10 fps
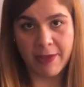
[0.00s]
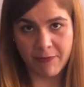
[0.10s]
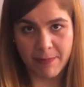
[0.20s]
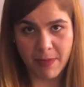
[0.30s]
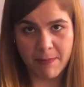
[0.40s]

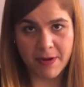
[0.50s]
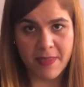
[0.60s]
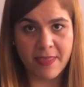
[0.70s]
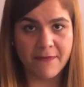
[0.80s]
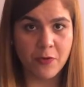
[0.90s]
Remember
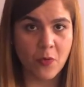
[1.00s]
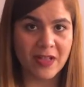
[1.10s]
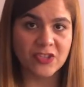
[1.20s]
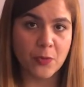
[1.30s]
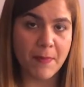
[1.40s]
that if you
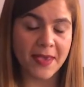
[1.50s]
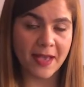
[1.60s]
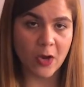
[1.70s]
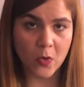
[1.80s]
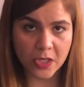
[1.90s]
want to make
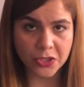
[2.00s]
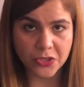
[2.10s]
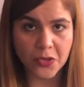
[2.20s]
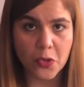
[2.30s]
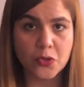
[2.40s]
a
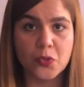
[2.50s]
question,